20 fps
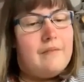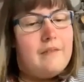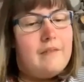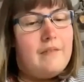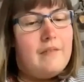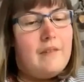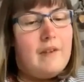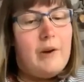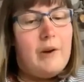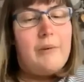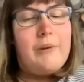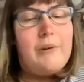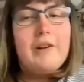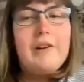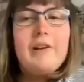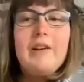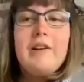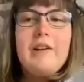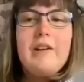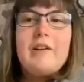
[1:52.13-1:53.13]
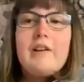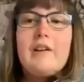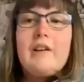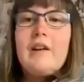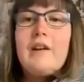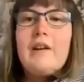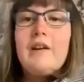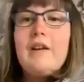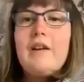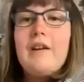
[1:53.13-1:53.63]
I wanted
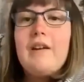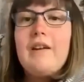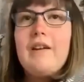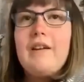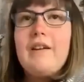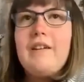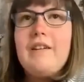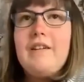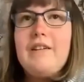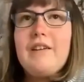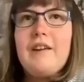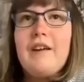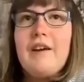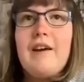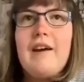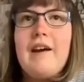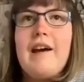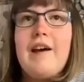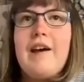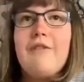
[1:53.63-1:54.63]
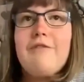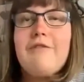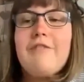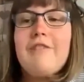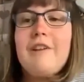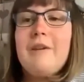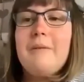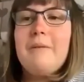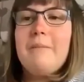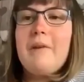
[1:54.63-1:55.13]
to start at
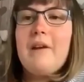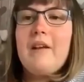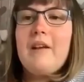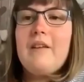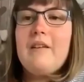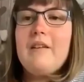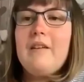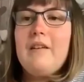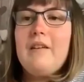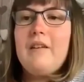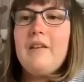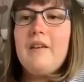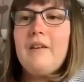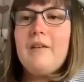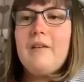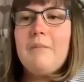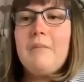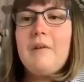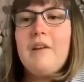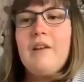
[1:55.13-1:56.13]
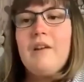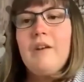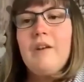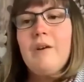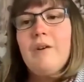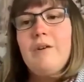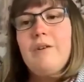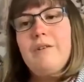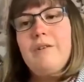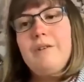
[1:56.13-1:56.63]
ReMake to meet
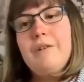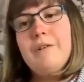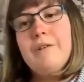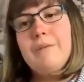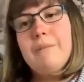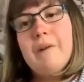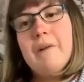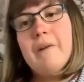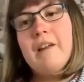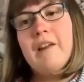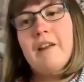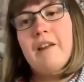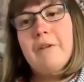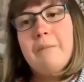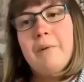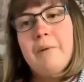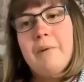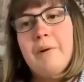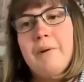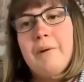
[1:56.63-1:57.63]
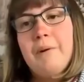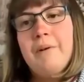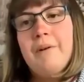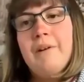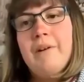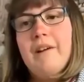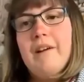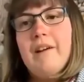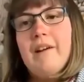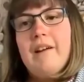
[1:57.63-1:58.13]
lots of people
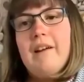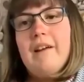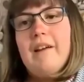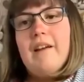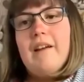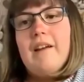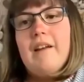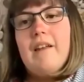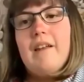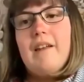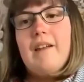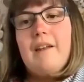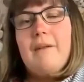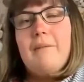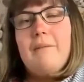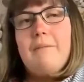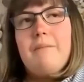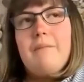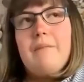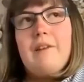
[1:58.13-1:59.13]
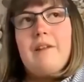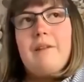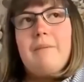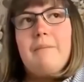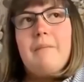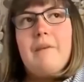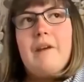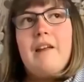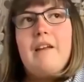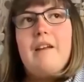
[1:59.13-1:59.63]
and
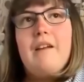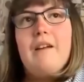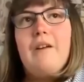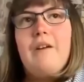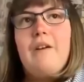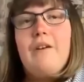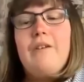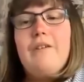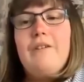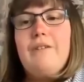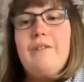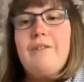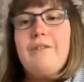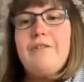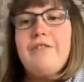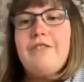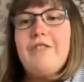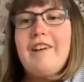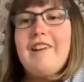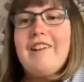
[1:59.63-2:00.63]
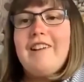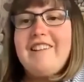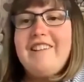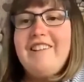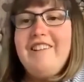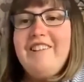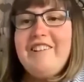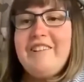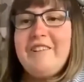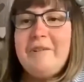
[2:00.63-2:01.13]
make lots of
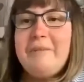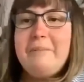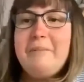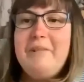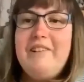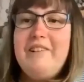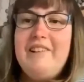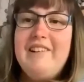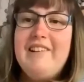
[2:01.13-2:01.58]
friendships.